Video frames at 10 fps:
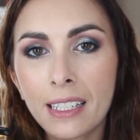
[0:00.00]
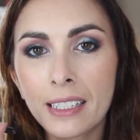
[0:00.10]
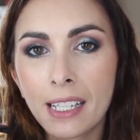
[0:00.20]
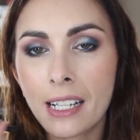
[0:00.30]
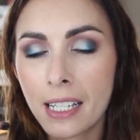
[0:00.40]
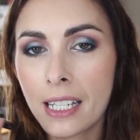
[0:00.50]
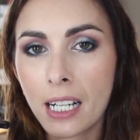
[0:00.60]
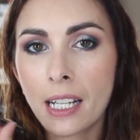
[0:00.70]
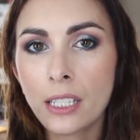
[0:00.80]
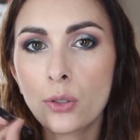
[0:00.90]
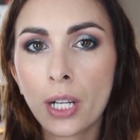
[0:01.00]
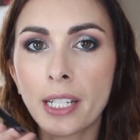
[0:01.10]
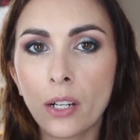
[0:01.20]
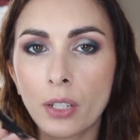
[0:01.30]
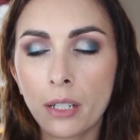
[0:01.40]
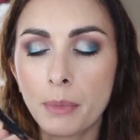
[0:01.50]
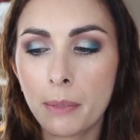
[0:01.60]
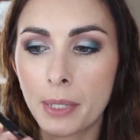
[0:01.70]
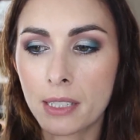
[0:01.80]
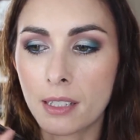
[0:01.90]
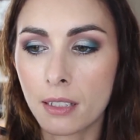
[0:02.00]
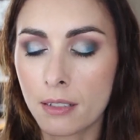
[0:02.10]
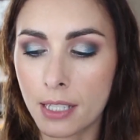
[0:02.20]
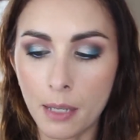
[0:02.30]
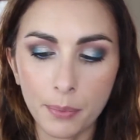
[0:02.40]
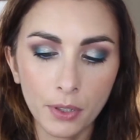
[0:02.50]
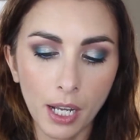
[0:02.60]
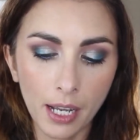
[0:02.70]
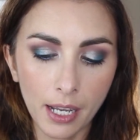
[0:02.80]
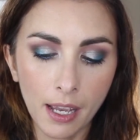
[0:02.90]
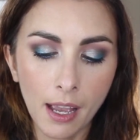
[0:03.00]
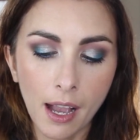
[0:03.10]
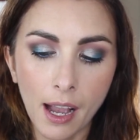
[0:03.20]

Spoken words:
Yeah, it kind of dried out on me, but it's a little sample guy.